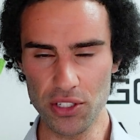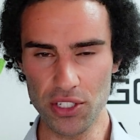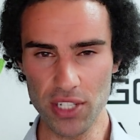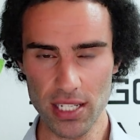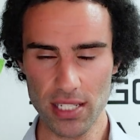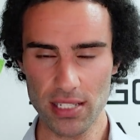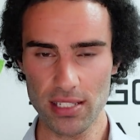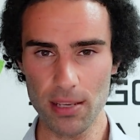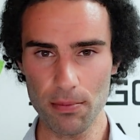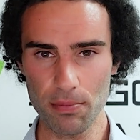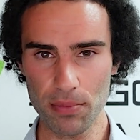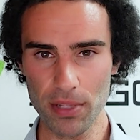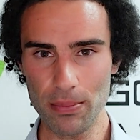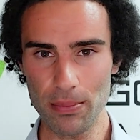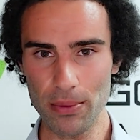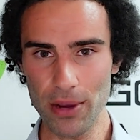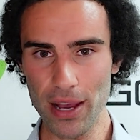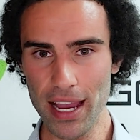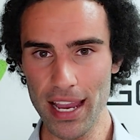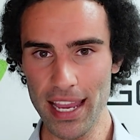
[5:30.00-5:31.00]
you know, just
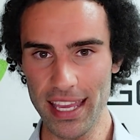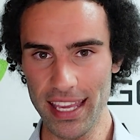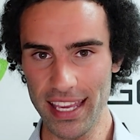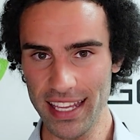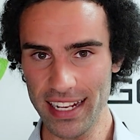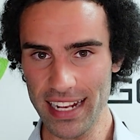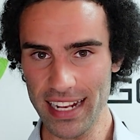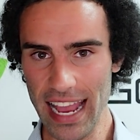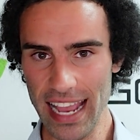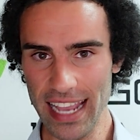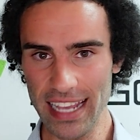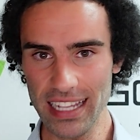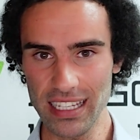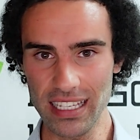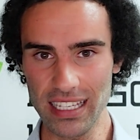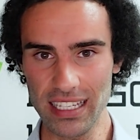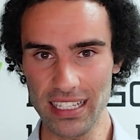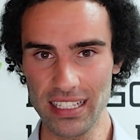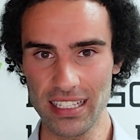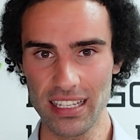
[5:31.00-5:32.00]
simply by
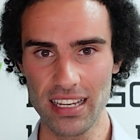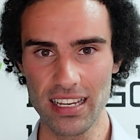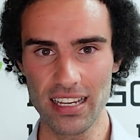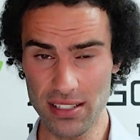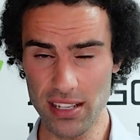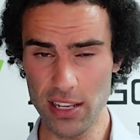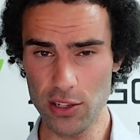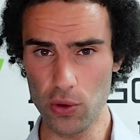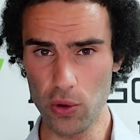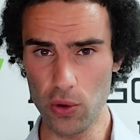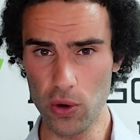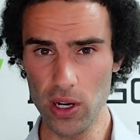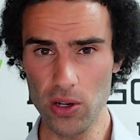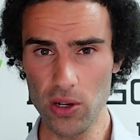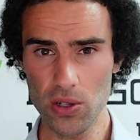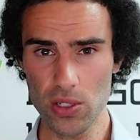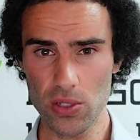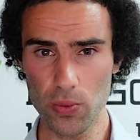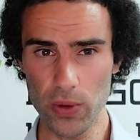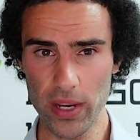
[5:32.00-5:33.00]
inhaling essential
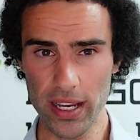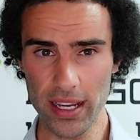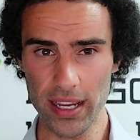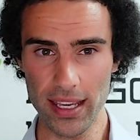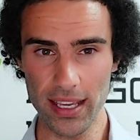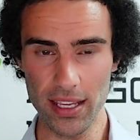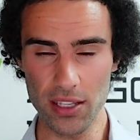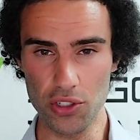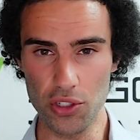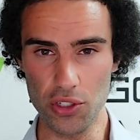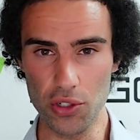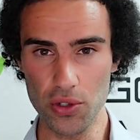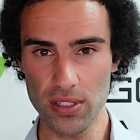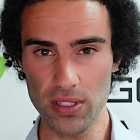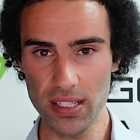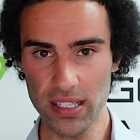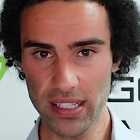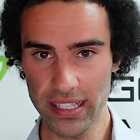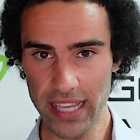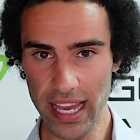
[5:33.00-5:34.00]
oils, we're
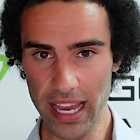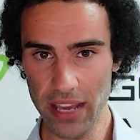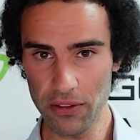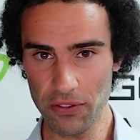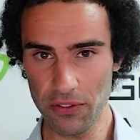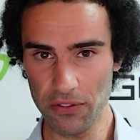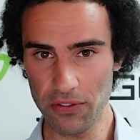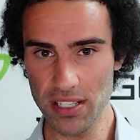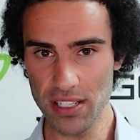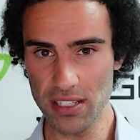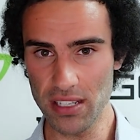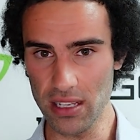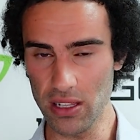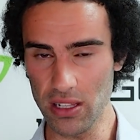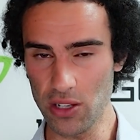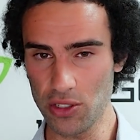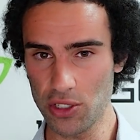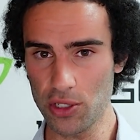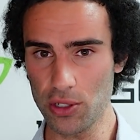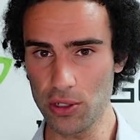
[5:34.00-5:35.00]
inducing a
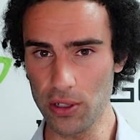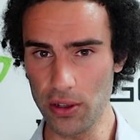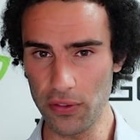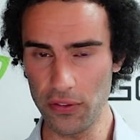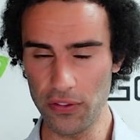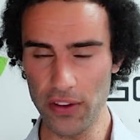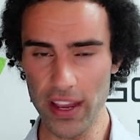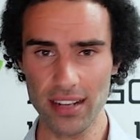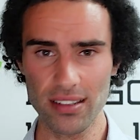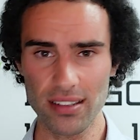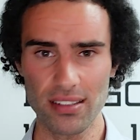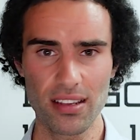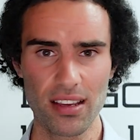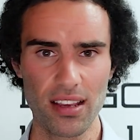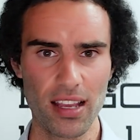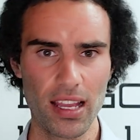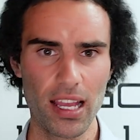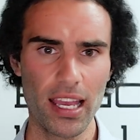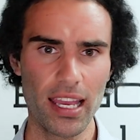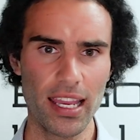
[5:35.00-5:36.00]
physiological effect
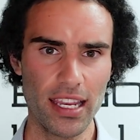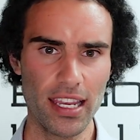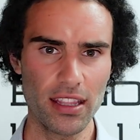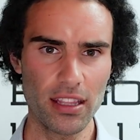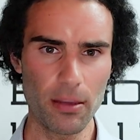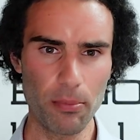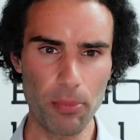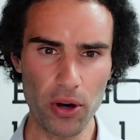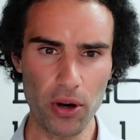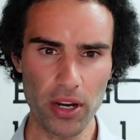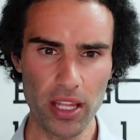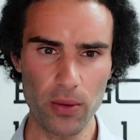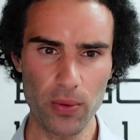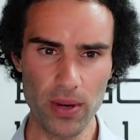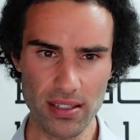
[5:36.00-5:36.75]
in the body.